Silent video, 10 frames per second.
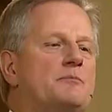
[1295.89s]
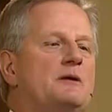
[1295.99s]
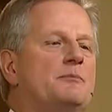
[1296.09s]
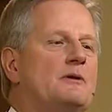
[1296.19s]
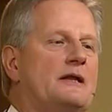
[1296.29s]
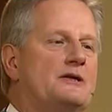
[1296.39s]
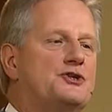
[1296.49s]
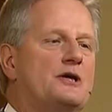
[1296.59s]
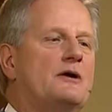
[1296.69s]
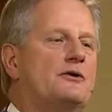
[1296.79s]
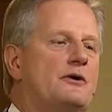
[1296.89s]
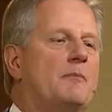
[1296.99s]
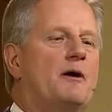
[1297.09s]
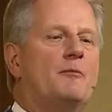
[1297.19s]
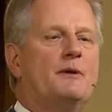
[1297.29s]
people that share your
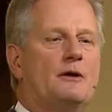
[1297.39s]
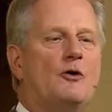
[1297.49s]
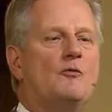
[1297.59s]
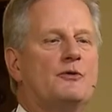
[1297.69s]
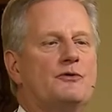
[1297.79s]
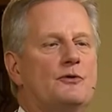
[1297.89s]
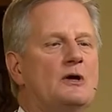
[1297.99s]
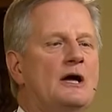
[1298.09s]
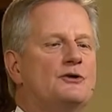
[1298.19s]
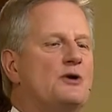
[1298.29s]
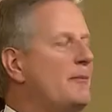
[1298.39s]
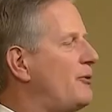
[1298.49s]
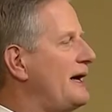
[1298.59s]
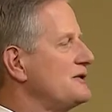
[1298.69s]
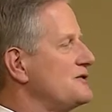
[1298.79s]
apartment or home with you, try
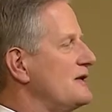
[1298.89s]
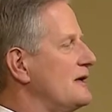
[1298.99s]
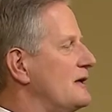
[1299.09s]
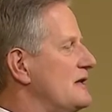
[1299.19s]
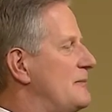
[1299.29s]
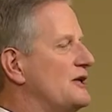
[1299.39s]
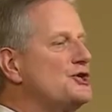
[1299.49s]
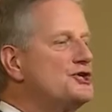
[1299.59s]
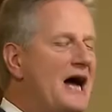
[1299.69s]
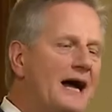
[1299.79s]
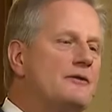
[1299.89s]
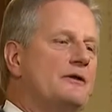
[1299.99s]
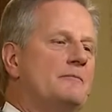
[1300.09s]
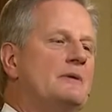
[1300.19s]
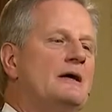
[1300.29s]
practicing it on them and shock
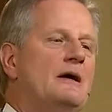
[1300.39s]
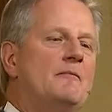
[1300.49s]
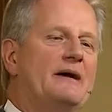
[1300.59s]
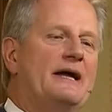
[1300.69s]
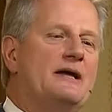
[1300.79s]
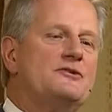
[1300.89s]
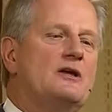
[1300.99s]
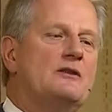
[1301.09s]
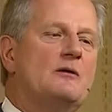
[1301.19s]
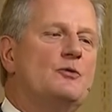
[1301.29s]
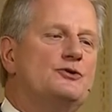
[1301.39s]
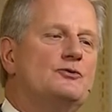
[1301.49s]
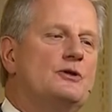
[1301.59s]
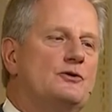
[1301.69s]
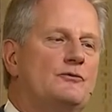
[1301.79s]
them by asking them what you
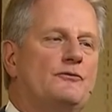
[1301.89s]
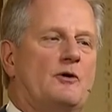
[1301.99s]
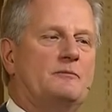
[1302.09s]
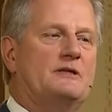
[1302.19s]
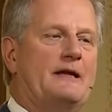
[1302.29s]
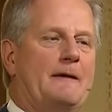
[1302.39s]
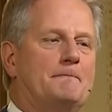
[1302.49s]
can do for them today.